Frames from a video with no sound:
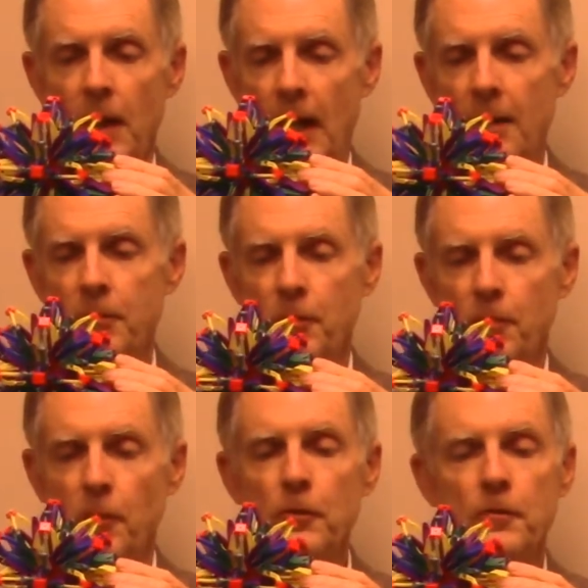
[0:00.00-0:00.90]
And after the
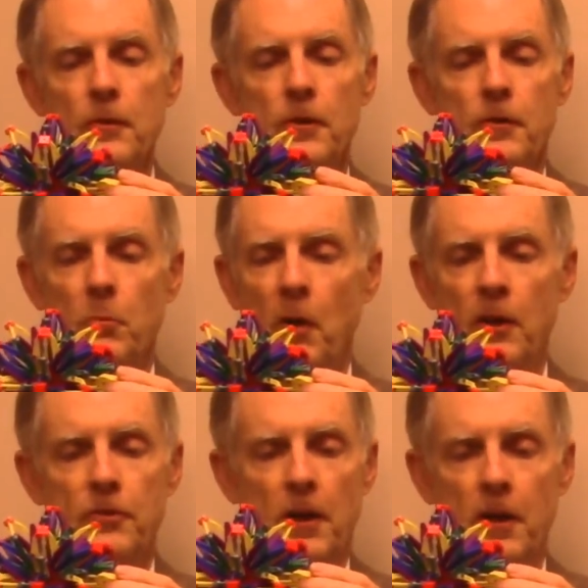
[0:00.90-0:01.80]
first visit, the
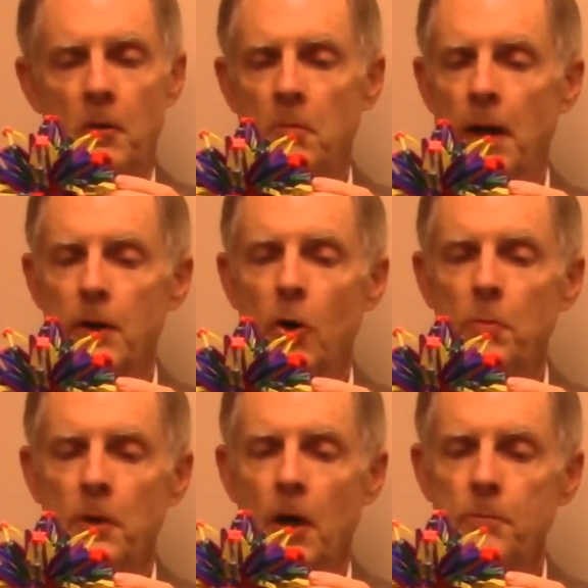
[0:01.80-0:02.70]
brain cycle might
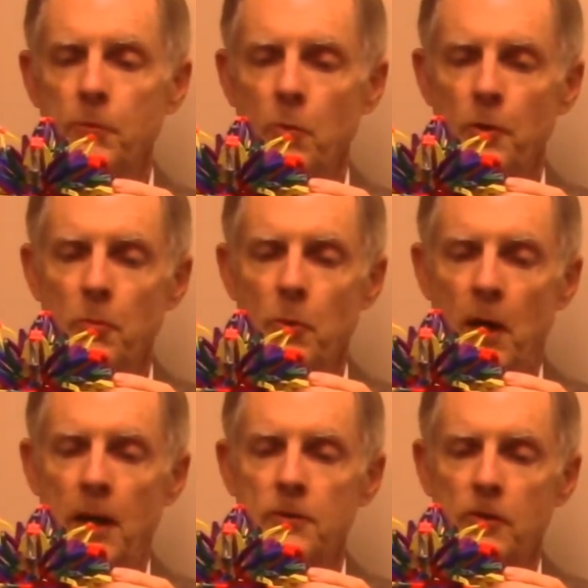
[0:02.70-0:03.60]
open up to where the
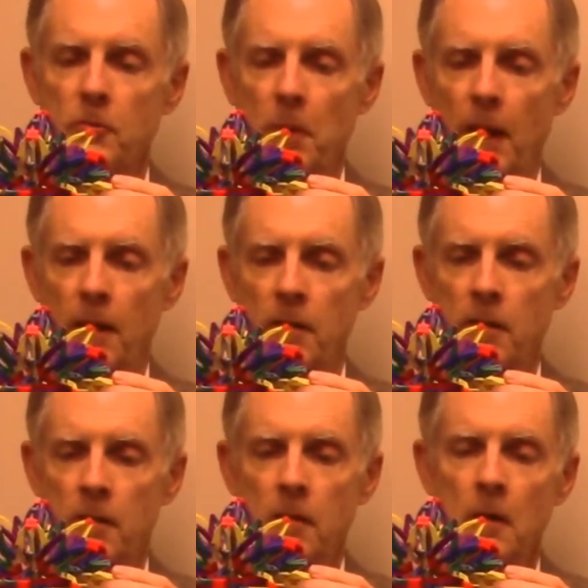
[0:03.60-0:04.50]
brain's
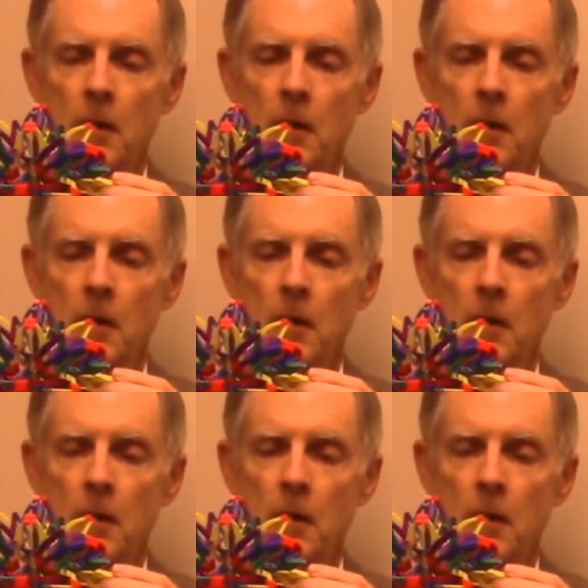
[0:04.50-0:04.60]
expanding